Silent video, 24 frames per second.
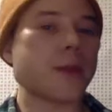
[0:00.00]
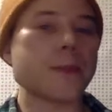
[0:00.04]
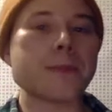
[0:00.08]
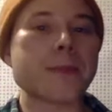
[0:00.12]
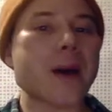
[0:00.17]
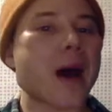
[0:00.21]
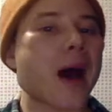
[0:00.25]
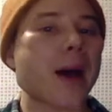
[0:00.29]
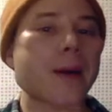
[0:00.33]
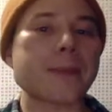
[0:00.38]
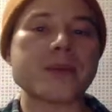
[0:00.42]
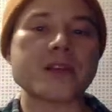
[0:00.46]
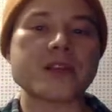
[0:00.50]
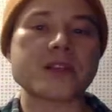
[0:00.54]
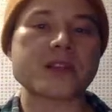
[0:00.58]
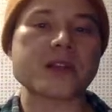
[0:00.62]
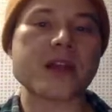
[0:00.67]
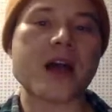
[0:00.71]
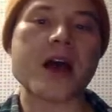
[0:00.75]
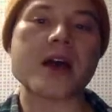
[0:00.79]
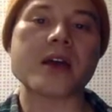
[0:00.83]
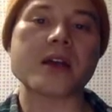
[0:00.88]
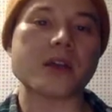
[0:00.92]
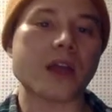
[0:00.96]
mom is
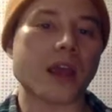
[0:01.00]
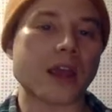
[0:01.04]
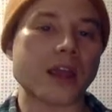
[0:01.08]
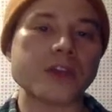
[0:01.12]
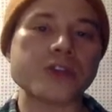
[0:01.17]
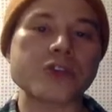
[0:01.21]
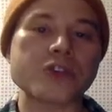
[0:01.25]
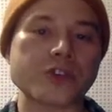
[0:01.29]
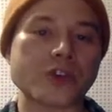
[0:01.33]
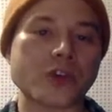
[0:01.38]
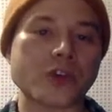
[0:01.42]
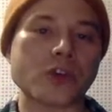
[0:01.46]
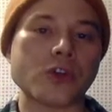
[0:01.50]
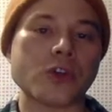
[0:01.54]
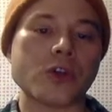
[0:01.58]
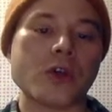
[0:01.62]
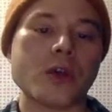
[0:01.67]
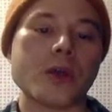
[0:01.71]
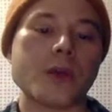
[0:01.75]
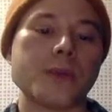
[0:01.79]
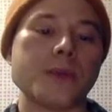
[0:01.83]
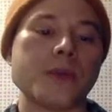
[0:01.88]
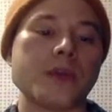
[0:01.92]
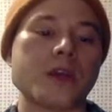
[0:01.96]
not an angel
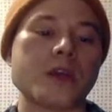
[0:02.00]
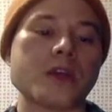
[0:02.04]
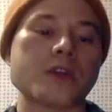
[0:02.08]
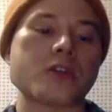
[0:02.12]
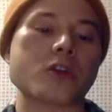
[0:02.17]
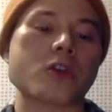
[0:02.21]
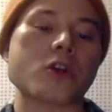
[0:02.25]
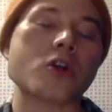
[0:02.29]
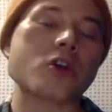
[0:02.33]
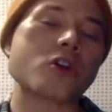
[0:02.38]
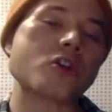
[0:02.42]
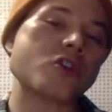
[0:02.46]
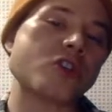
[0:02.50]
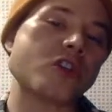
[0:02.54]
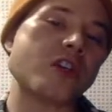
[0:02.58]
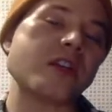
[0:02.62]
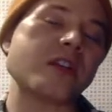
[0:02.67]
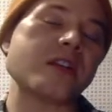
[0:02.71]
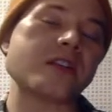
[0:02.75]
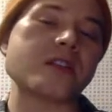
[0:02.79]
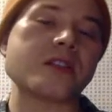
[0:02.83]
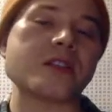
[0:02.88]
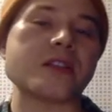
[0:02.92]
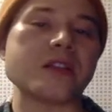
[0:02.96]
because her
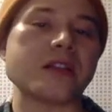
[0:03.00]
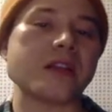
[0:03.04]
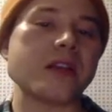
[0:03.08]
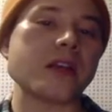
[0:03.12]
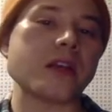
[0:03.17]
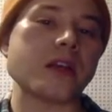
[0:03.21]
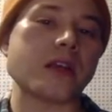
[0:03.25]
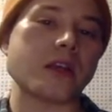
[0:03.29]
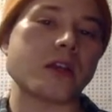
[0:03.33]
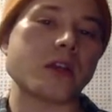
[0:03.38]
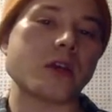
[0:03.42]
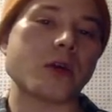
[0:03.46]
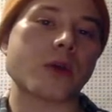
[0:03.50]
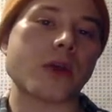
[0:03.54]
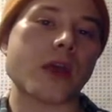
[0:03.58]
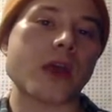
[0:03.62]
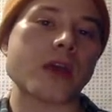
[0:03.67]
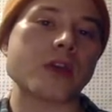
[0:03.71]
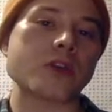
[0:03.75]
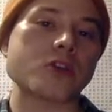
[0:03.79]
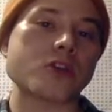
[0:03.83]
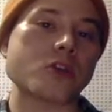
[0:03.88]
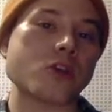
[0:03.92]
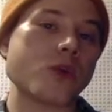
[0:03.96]
gene is deleted.
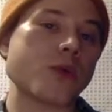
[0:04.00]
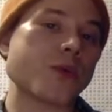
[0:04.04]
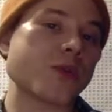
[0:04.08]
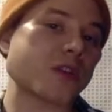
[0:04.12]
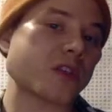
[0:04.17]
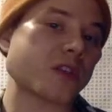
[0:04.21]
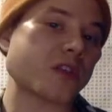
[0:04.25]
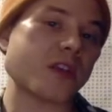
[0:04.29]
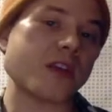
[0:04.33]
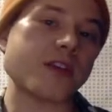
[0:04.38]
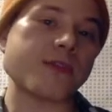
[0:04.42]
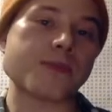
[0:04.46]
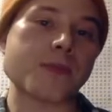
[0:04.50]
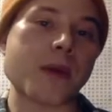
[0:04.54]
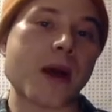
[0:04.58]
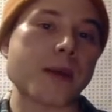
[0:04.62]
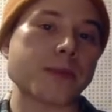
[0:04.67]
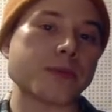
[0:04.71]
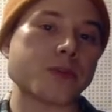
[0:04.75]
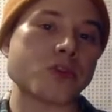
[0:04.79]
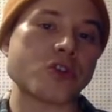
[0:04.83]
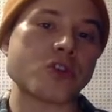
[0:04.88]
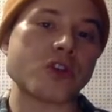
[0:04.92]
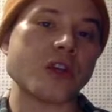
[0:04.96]
Okay, so you receive
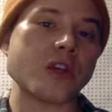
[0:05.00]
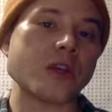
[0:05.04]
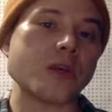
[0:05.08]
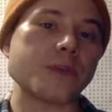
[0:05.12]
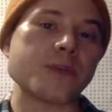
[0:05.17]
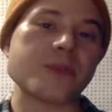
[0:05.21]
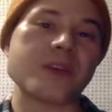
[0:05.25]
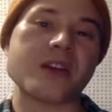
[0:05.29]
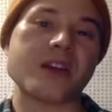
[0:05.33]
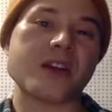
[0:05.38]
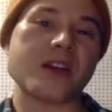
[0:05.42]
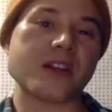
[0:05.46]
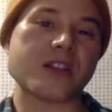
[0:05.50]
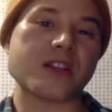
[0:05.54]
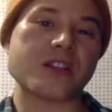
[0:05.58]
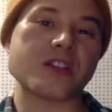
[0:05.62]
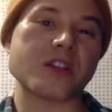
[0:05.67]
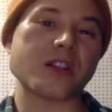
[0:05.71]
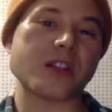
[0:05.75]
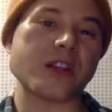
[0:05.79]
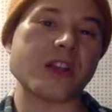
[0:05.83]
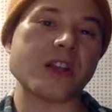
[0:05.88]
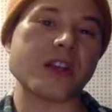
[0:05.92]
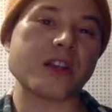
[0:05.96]
mom's gene, it's
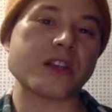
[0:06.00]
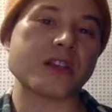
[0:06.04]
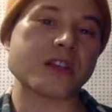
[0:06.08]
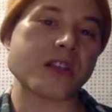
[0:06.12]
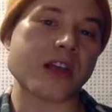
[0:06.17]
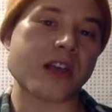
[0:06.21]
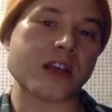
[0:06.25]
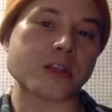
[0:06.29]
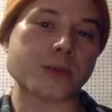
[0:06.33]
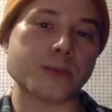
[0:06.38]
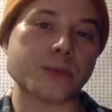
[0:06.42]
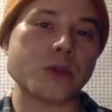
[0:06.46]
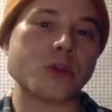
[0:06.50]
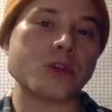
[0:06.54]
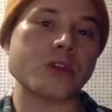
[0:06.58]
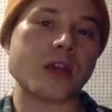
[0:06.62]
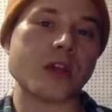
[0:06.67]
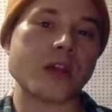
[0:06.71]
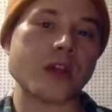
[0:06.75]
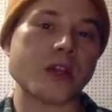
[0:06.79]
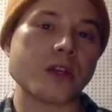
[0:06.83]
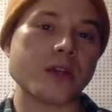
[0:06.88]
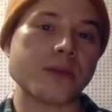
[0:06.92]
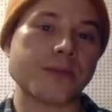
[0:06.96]
deleted slash
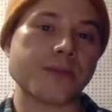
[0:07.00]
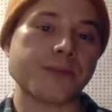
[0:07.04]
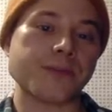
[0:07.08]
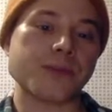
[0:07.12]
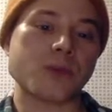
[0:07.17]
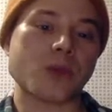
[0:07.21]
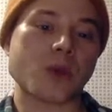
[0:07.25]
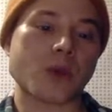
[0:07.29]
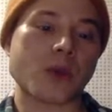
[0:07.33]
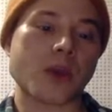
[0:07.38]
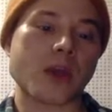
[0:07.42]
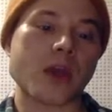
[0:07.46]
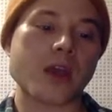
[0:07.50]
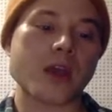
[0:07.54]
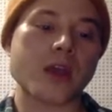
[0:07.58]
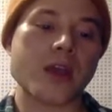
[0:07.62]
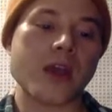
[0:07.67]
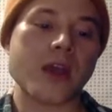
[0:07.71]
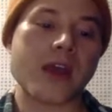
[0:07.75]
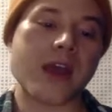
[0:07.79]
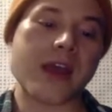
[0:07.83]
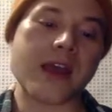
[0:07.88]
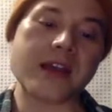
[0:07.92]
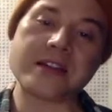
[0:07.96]
mutated. Okay,
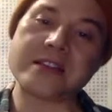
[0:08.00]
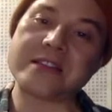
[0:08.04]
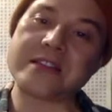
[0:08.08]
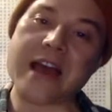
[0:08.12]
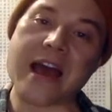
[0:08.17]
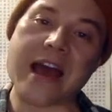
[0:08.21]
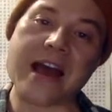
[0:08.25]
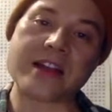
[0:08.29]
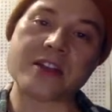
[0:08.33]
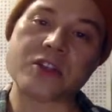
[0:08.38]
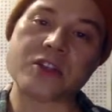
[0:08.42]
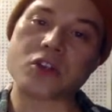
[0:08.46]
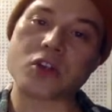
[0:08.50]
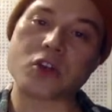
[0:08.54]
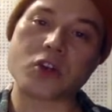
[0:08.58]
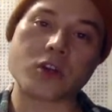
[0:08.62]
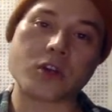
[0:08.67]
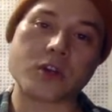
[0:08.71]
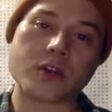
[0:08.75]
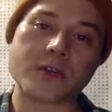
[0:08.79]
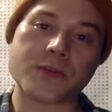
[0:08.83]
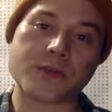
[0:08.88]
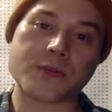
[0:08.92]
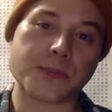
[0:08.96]
and dad's
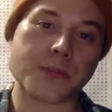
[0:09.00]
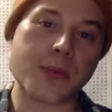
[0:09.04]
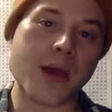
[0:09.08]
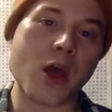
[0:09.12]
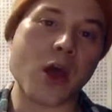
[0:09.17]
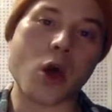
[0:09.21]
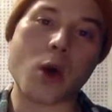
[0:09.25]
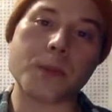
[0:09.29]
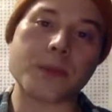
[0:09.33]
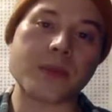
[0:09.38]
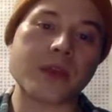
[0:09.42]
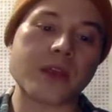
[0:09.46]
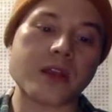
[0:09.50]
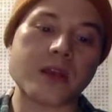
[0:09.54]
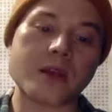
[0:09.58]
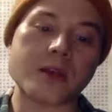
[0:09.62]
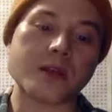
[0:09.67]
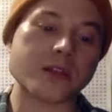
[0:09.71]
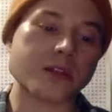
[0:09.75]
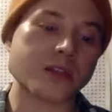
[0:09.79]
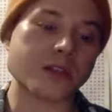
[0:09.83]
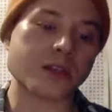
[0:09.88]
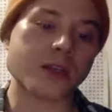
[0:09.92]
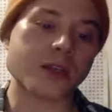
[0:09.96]
could have by all
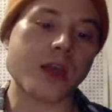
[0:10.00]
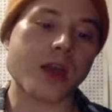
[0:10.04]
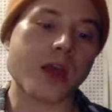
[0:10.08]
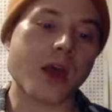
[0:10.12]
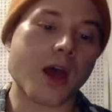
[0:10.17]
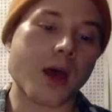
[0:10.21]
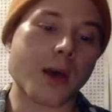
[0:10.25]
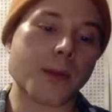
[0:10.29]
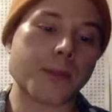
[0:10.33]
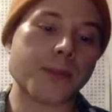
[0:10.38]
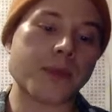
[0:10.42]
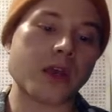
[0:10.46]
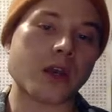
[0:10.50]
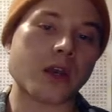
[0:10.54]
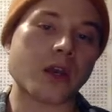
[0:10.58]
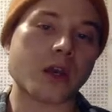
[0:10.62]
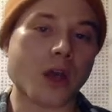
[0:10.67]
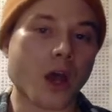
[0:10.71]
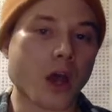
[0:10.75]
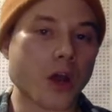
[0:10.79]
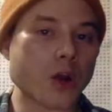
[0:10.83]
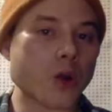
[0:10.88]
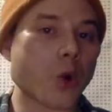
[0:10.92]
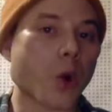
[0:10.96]
means uh,
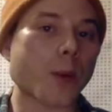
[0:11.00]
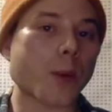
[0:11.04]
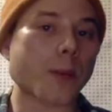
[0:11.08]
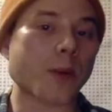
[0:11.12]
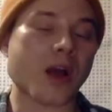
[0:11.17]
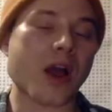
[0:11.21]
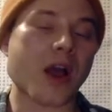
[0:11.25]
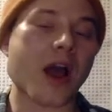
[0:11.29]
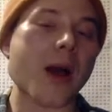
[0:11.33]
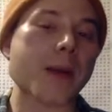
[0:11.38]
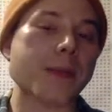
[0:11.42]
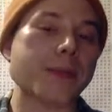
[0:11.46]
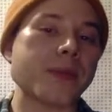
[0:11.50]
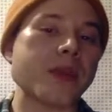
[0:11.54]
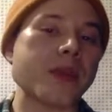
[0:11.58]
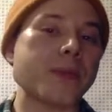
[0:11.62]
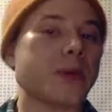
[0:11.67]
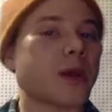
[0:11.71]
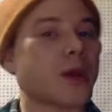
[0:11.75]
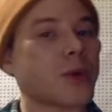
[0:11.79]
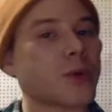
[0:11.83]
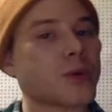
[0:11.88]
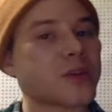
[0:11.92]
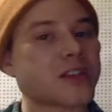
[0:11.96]
been a normal copy,
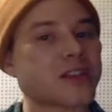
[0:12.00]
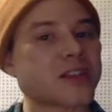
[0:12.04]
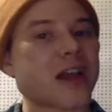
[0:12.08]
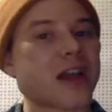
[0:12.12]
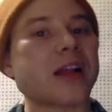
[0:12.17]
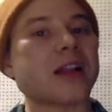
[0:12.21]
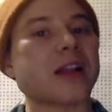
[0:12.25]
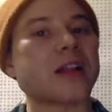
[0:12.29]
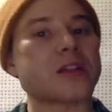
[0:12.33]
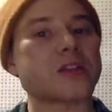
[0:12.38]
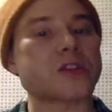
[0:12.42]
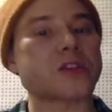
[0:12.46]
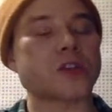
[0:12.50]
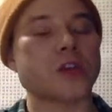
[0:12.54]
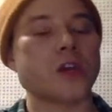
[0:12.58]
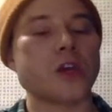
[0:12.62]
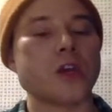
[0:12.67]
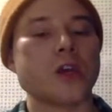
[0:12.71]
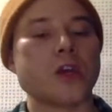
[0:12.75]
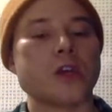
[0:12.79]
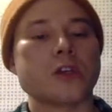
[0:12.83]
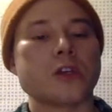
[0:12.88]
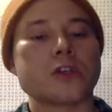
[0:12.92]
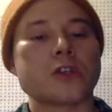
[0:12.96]
but it was silenced.
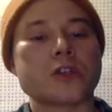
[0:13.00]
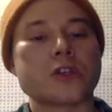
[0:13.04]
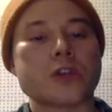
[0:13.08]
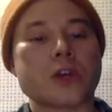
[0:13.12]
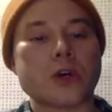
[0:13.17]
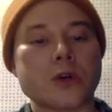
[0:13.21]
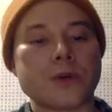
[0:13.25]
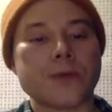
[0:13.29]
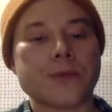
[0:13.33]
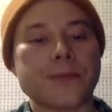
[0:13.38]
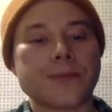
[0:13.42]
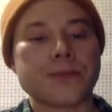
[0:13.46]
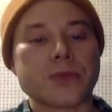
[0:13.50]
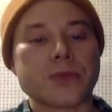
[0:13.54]
So